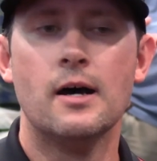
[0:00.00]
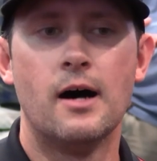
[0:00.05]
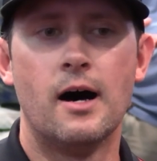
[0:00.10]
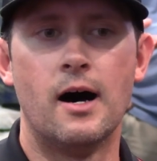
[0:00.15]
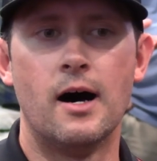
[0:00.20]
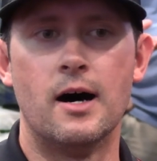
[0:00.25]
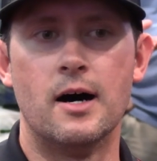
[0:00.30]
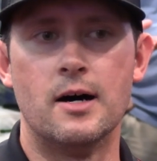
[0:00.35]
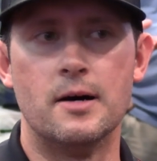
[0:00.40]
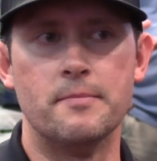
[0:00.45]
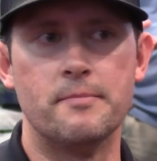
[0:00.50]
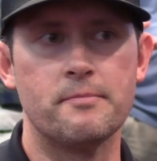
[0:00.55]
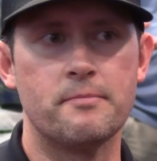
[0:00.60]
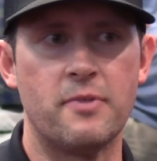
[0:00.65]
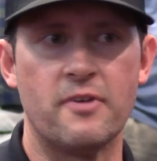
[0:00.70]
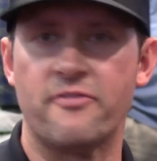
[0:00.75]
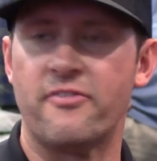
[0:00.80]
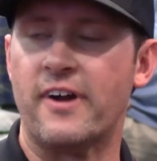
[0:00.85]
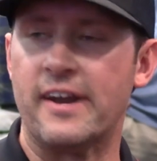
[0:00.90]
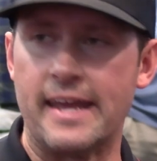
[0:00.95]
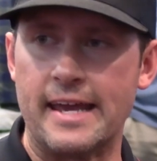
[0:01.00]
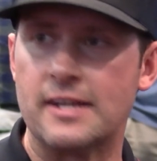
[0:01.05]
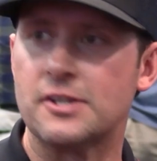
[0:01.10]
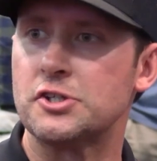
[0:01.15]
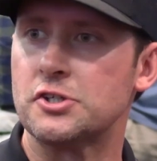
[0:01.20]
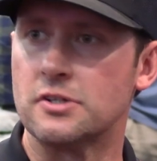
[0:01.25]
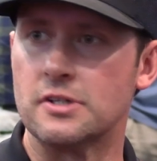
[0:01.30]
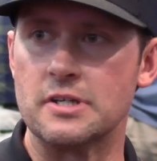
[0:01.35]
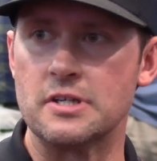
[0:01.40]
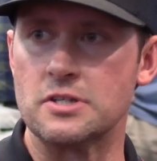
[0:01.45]
but
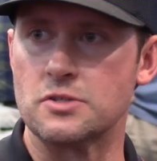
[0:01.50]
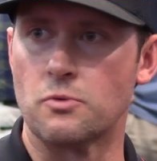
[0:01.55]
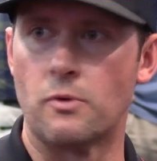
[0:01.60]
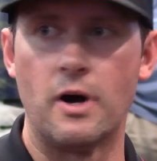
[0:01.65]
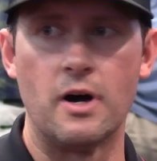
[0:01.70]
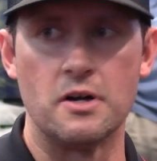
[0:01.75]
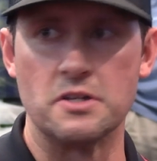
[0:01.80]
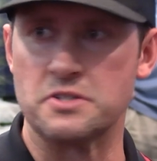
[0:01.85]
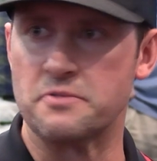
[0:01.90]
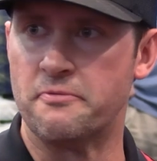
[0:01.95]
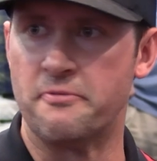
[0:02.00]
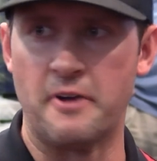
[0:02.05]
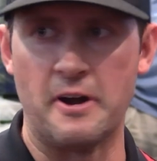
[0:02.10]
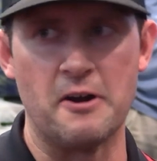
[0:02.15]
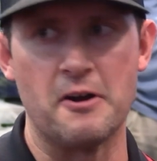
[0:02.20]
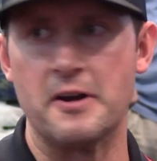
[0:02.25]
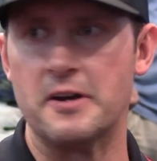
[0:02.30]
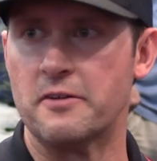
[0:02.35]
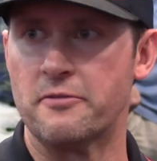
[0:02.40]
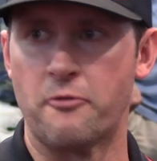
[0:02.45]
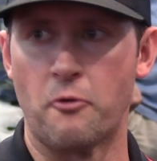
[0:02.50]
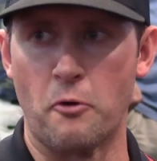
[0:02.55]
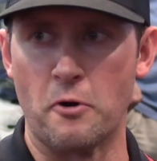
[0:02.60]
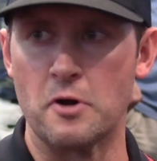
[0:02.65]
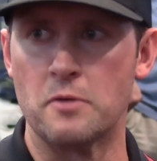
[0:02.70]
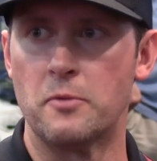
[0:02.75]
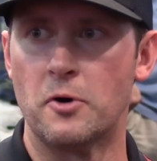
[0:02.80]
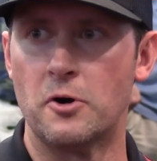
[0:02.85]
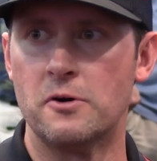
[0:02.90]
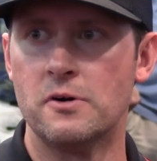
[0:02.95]
financially as well, it's very
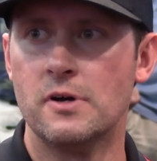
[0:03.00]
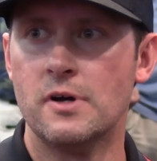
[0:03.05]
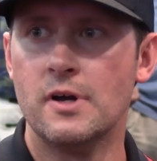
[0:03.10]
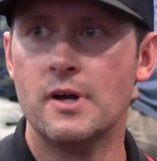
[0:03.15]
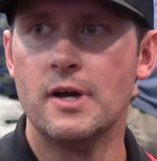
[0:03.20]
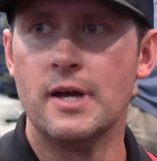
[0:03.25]
affordable.